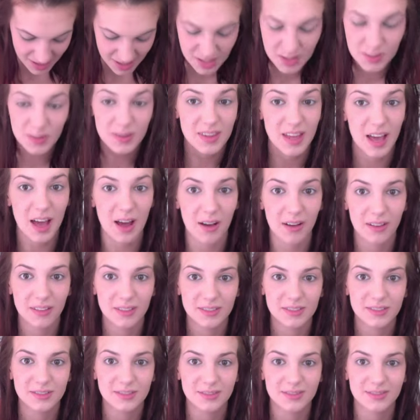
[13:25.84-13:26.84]
is without
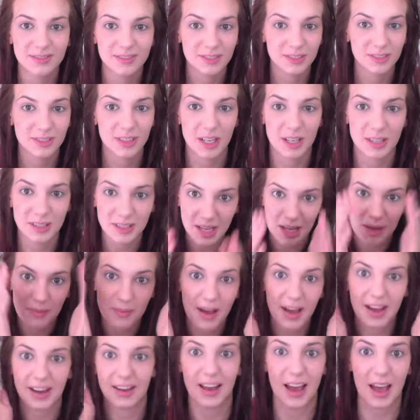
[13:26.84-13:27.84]
going to
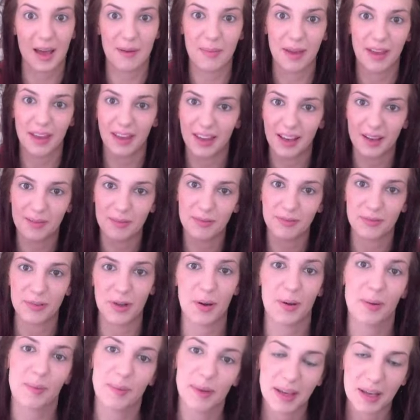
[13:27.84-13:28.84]
my eye makeup,
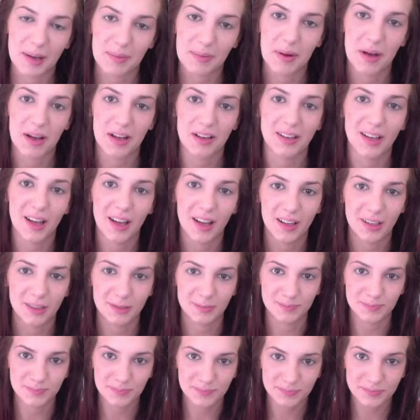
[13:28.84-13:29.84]
no makeup on.
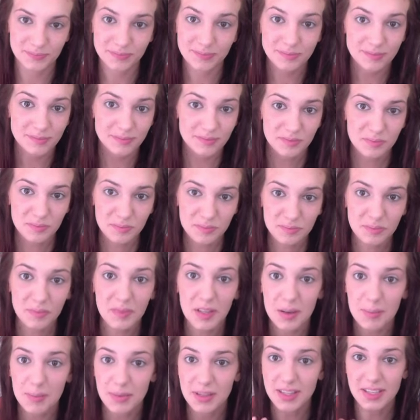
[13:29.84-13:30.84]

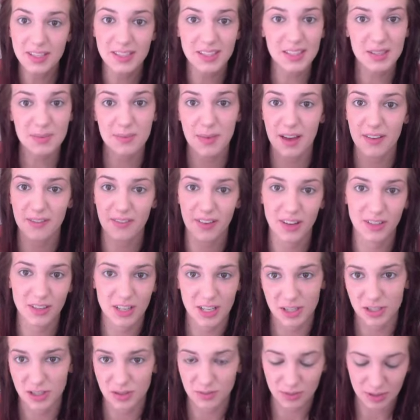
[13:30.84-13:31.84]
But this is my
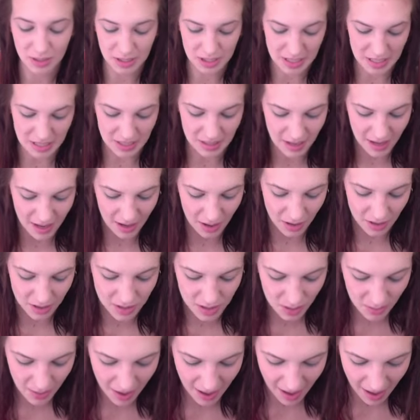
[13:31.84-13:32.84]
foundation routine. I
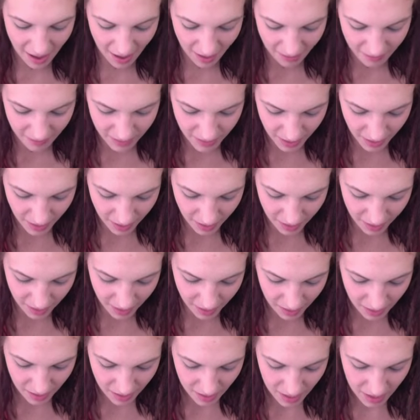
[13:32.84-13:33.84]
also have their
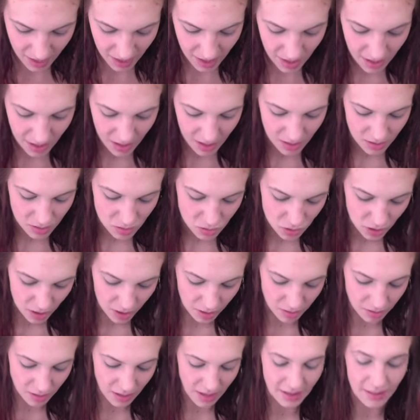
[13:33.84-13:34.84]

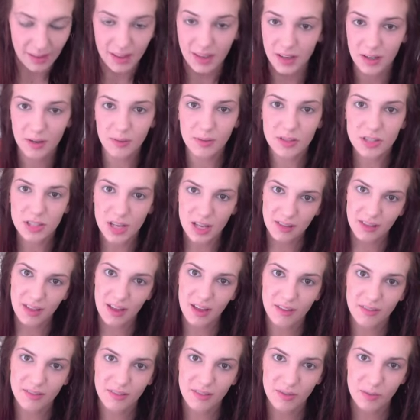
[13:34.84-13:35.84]
charcoal eyeliner, which I
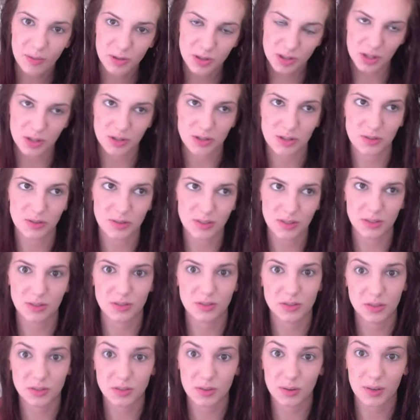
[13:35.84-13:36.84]
love, which I'll do a little
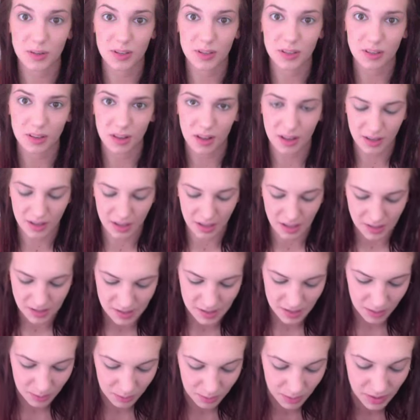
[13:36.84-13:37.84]
tutorial on. It's
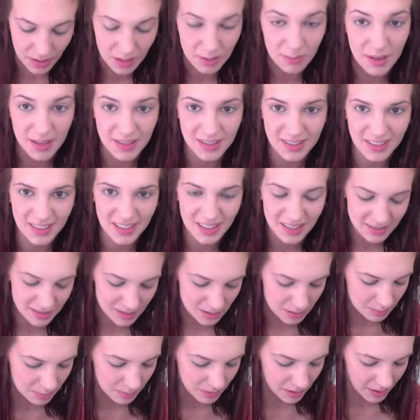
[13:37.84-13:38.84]
really amazing, easy
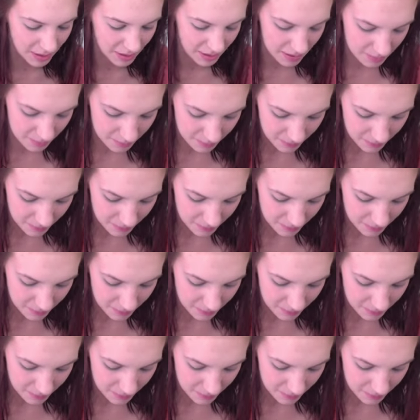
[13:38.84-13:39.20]
to apply.